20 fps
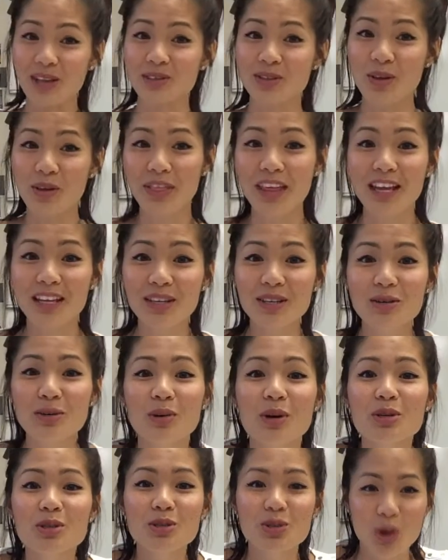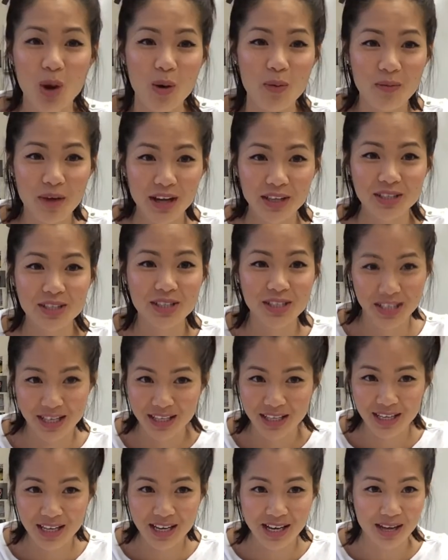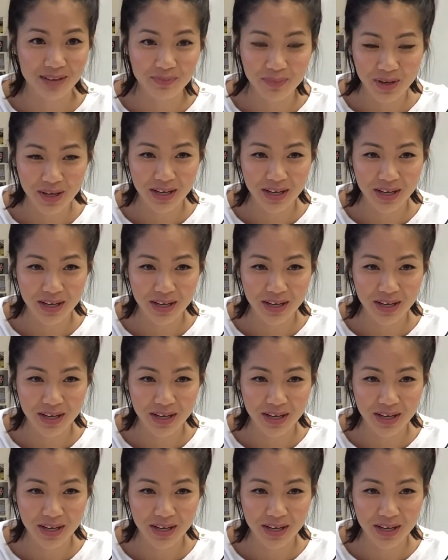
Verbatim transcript: So thank you so much, Cyndi and